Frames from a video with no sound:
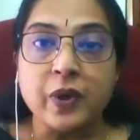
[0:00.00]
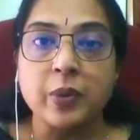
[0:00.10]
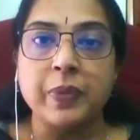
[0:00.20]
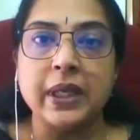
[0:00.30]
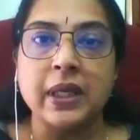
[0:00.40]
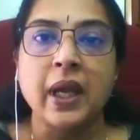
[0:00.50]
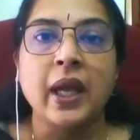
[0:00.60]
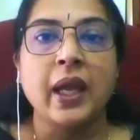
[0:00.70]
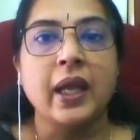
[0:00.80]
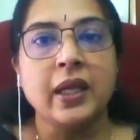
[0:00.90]

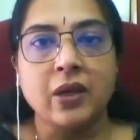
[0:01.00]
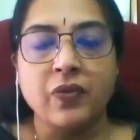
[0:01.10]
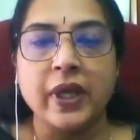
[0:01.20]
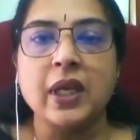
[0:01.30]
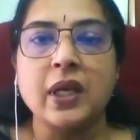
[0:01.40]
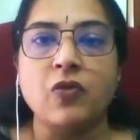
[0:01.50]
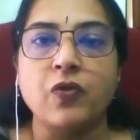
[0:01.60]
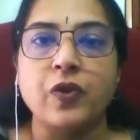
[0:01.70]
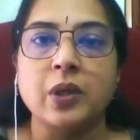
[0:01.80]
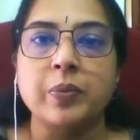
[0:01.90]
preferably in a very
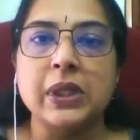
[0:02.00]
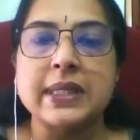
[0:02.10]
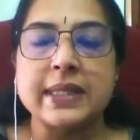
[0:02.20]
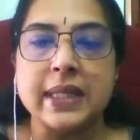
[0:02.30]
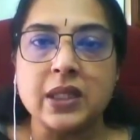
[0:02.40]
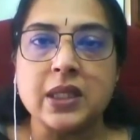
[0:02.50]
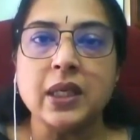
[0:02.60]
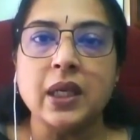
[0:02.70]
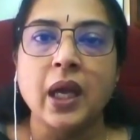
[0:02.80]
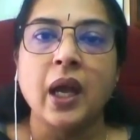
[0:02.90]
comfortable
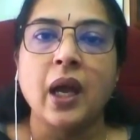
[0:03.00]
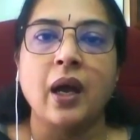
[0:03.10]
setting.